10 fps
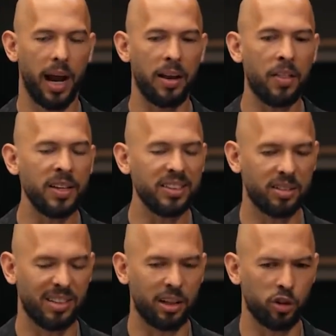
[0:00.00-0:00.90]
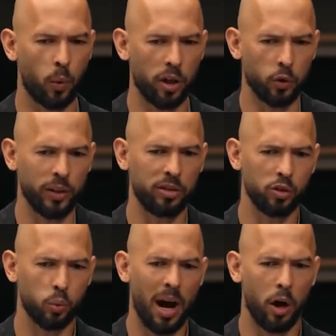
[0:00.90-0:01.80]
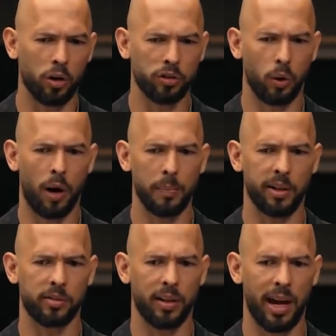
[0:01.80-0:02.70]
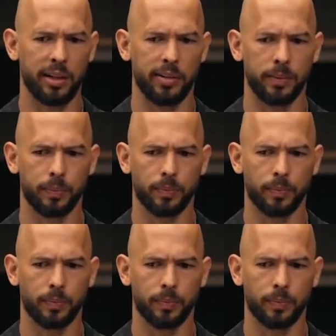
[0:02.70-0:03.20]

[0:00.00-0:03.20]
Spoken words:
And I think this is actually one of the reasons why also I'm disliked.